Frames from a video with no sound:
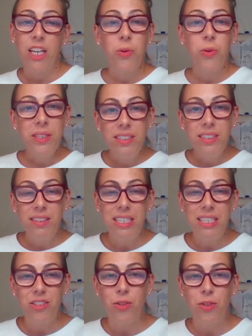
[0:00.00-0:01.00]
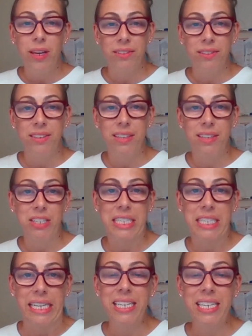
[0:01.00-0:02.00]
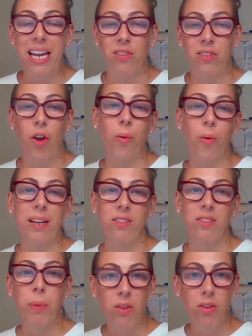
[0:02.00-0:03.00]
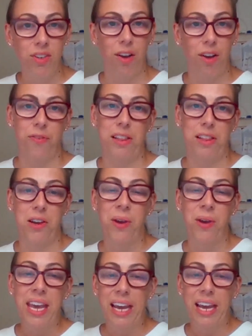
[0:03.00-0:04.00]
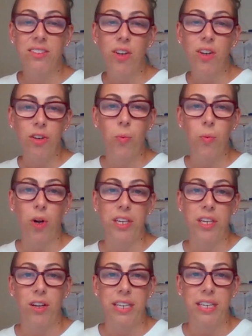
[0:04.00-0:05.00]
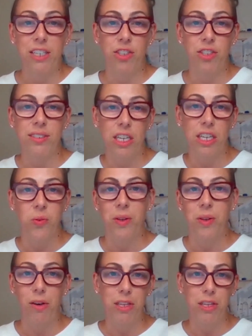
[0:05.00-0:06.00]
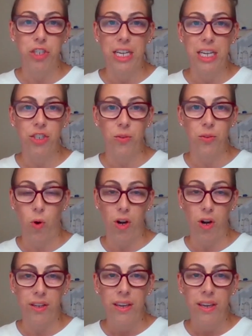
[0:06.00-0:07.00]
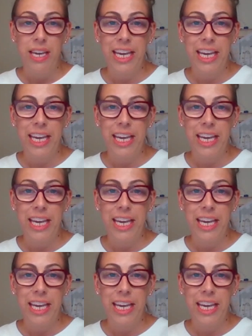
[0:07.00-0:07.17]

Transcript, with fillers: I joined CDC in 2017 as an ORISE postdoc fellow and started working on DASH's sexual health education work.